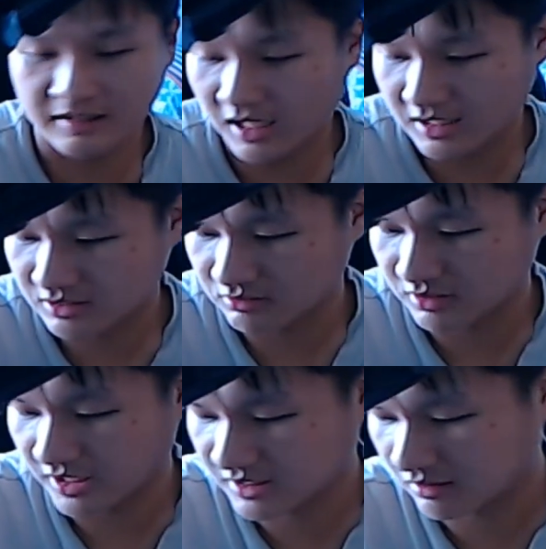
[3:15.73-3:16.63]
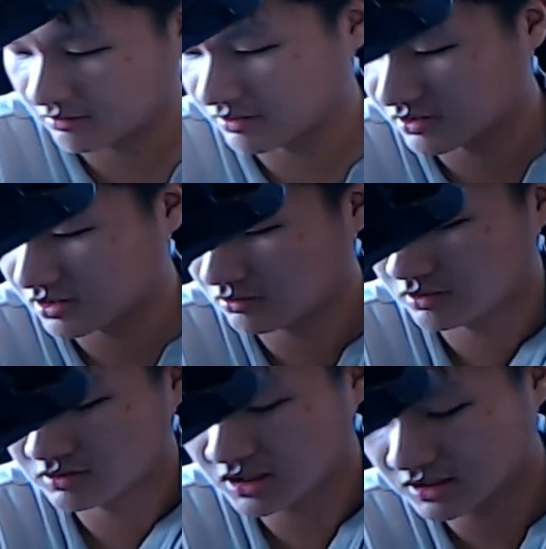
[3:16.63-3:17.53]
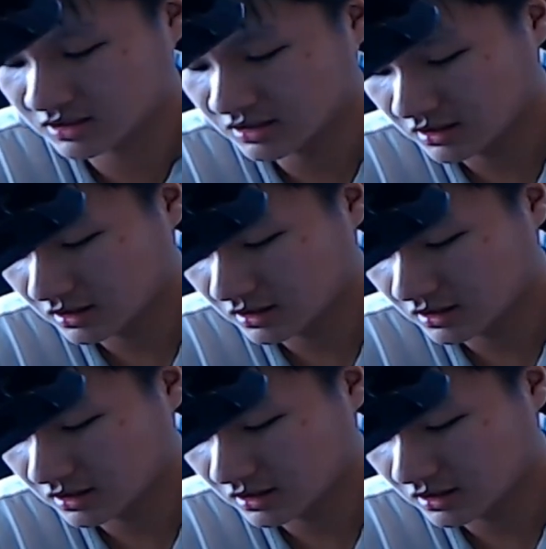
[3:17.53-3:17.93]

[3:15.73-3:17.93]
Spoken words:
and darts to test out with. So we'll just